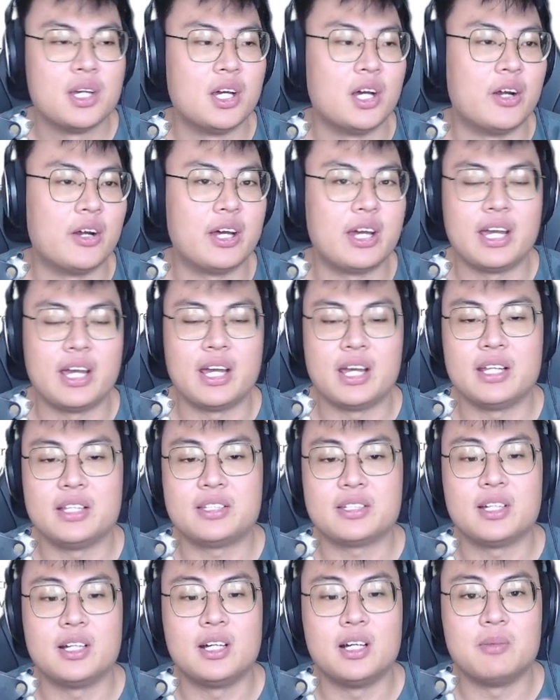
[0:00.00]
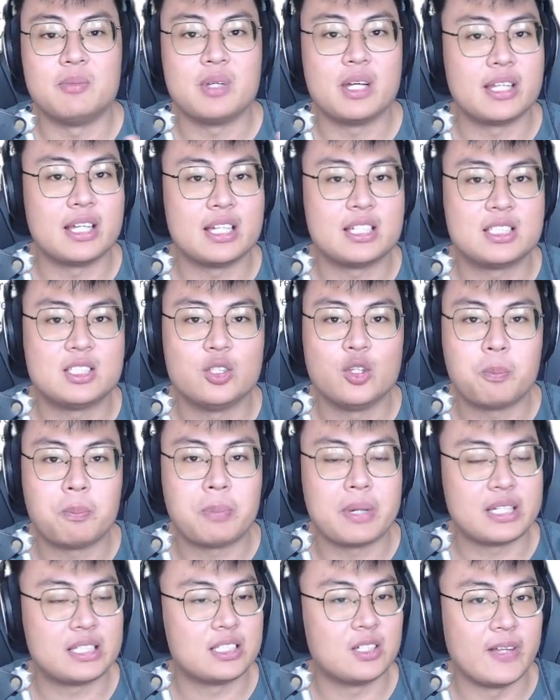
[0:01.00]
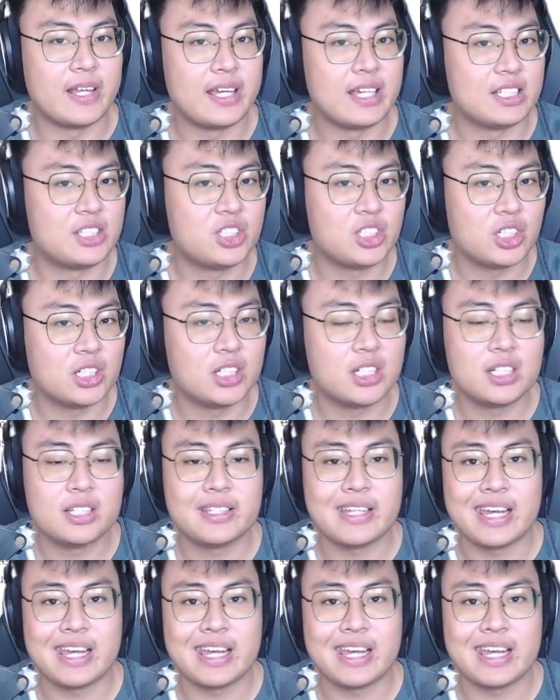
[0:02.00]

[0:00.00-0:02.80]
alright. And yeah, there's no pixelation,